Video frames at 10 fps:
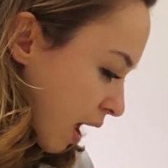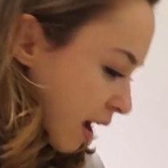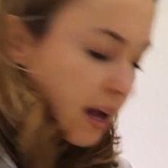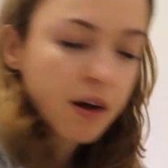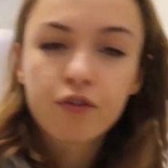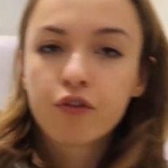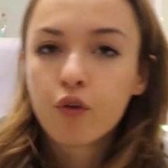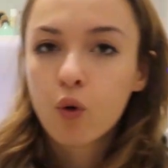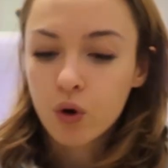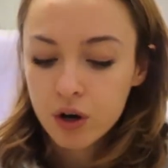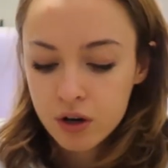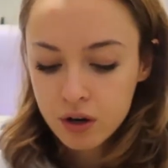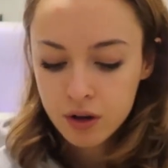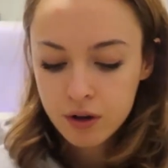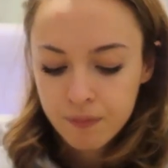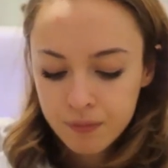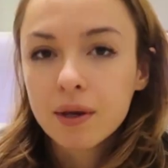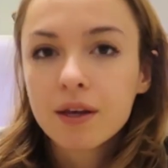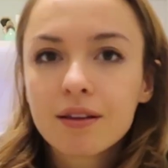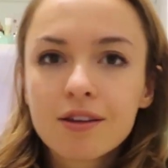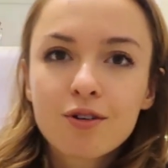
i got four I mean,